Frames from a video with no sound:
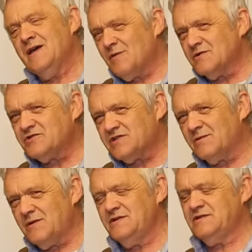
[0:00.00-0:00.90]
It was
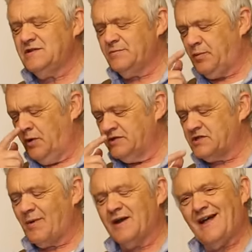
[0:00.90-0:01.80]
so easy to
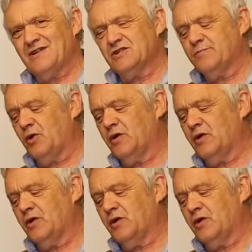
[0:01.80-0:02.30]
push, I might actually